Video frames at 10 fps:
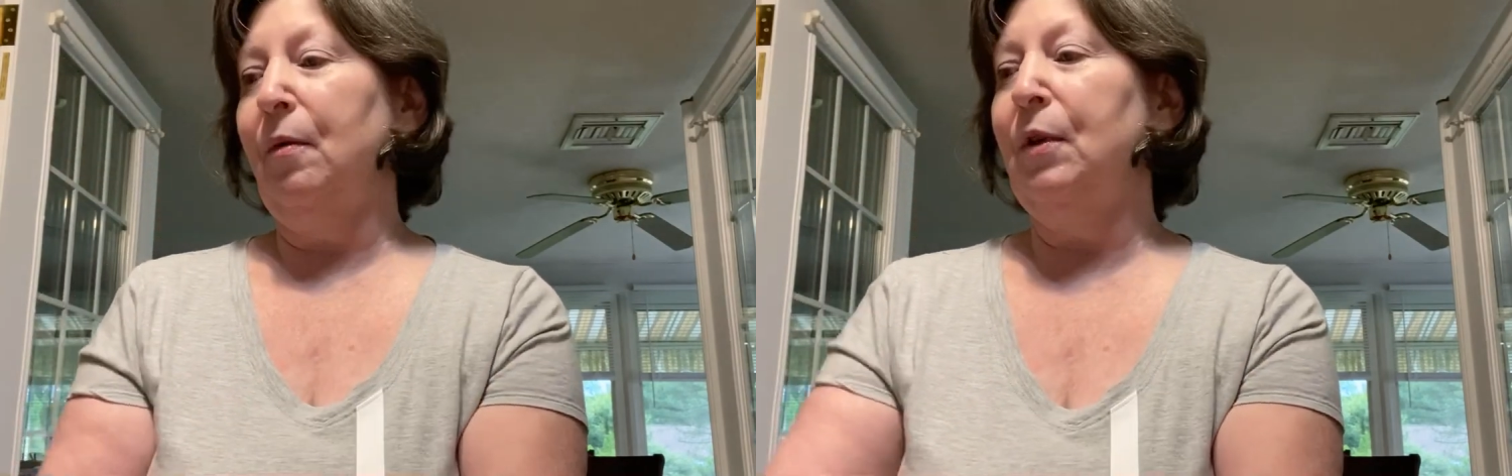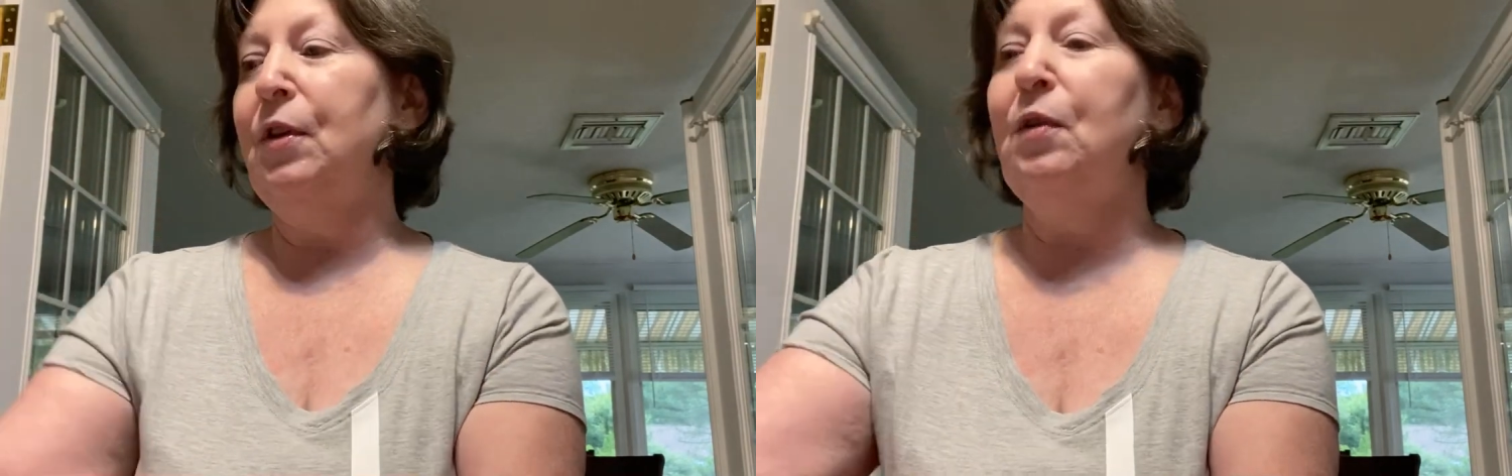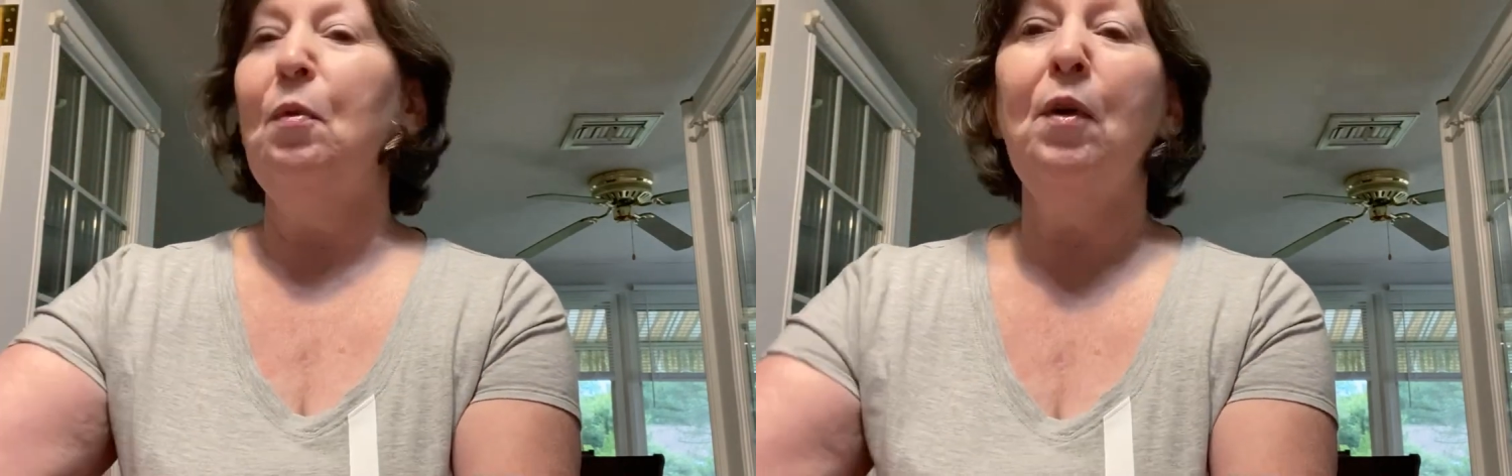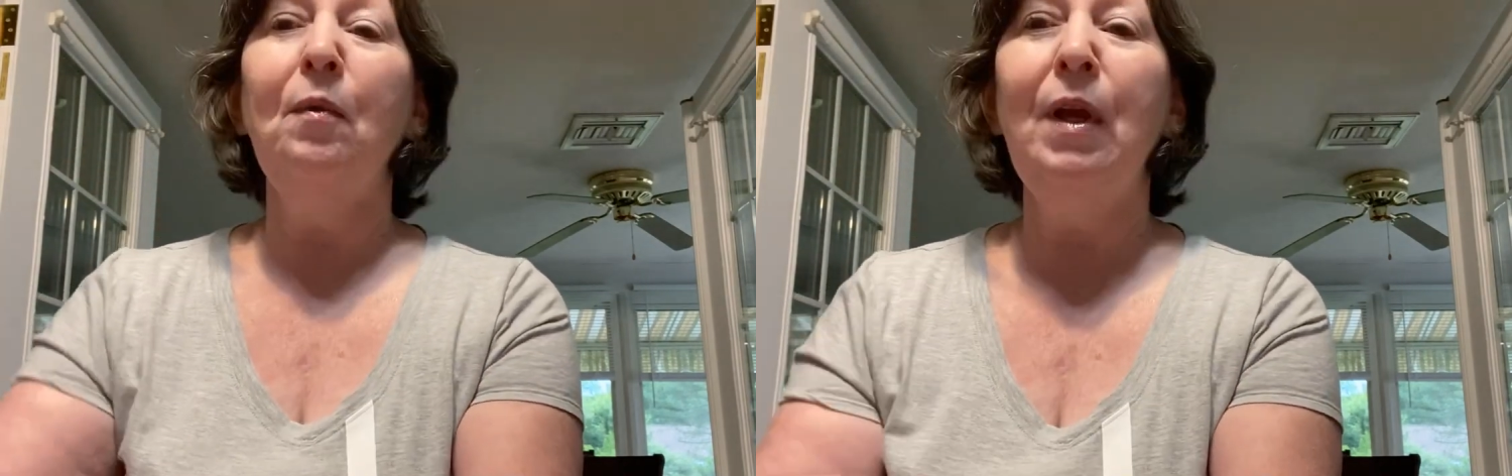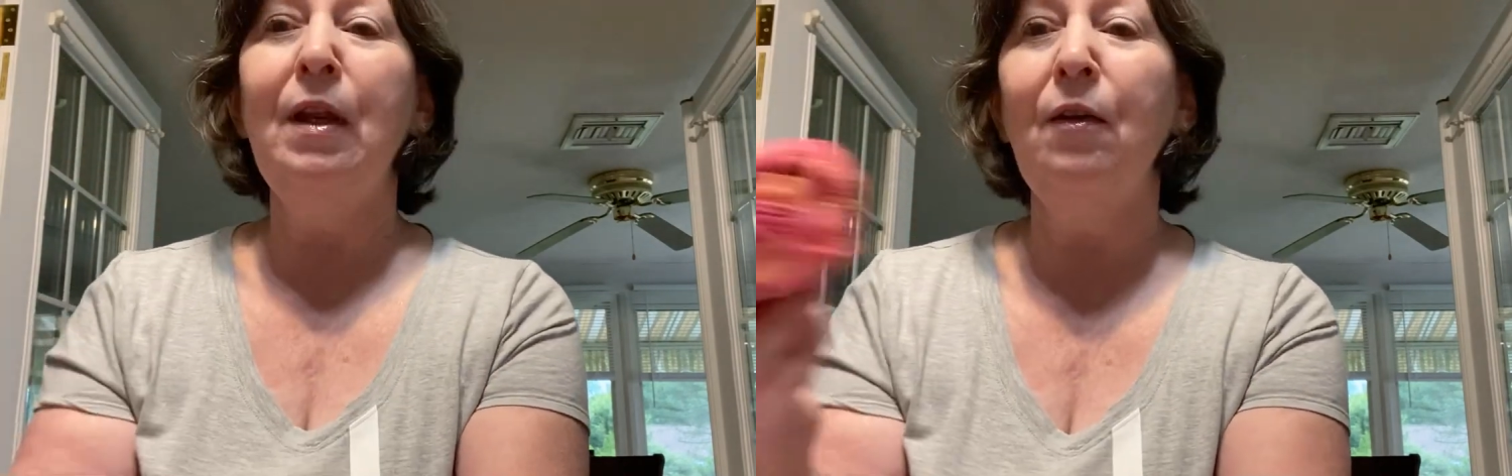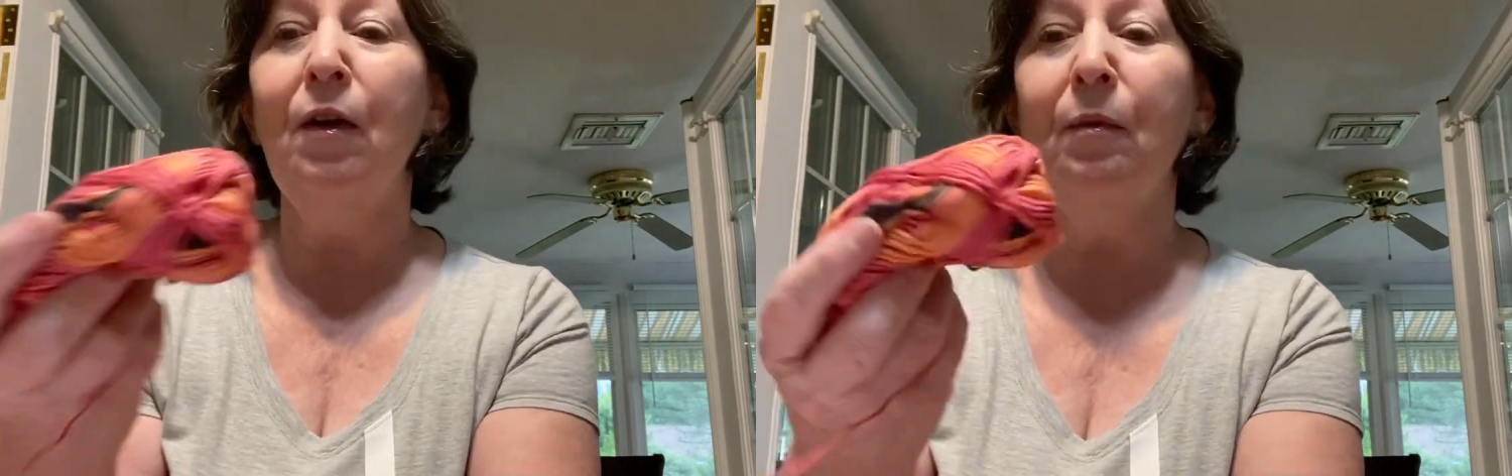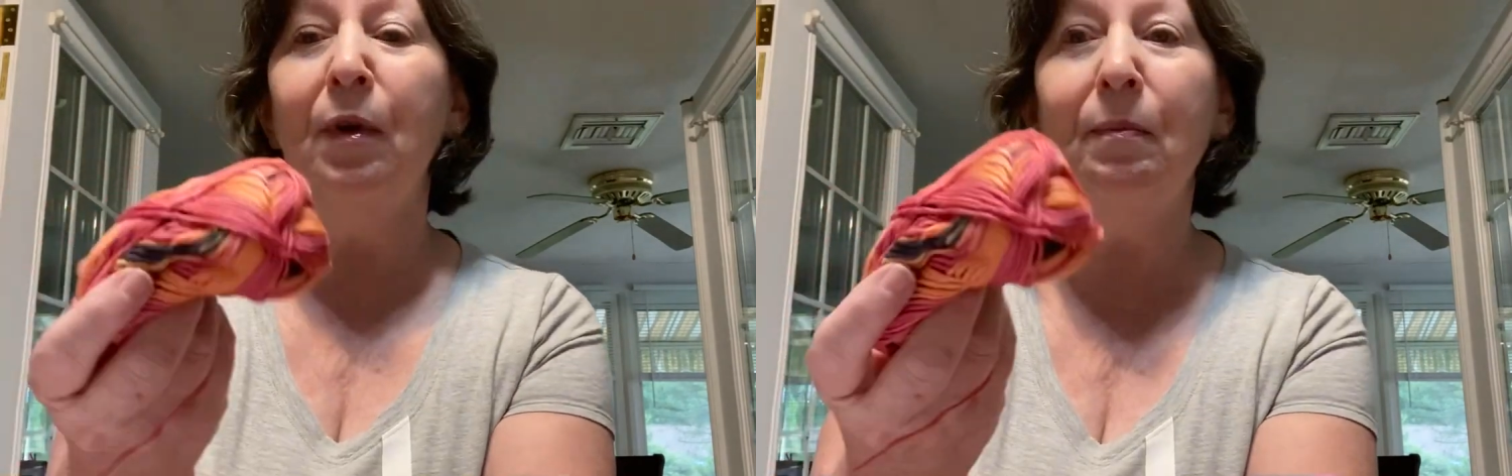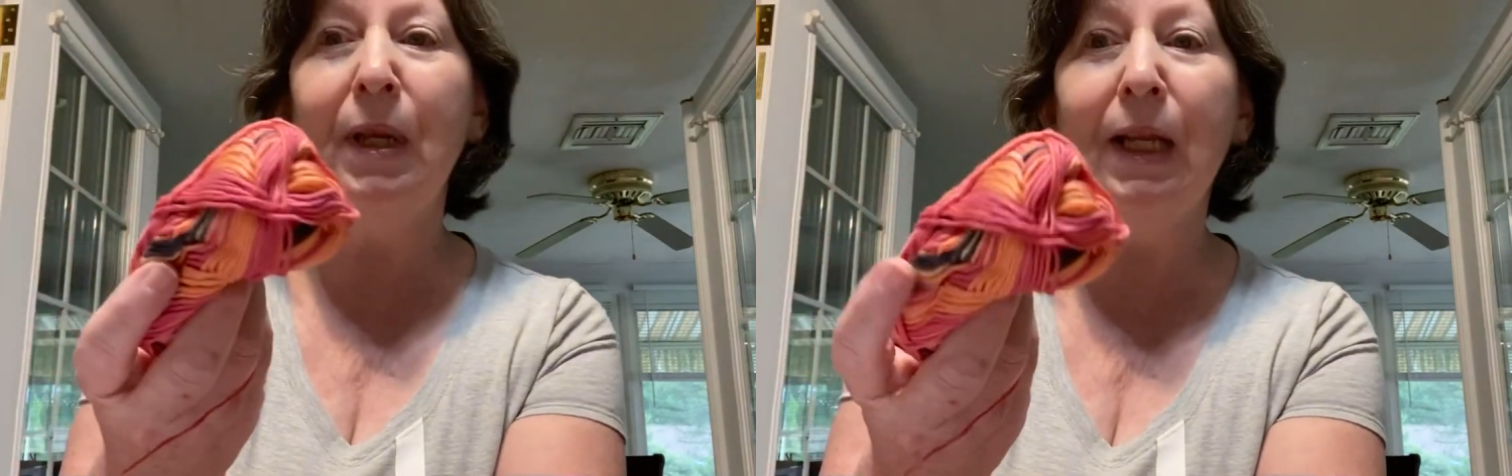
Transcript: which sport weight yarn would be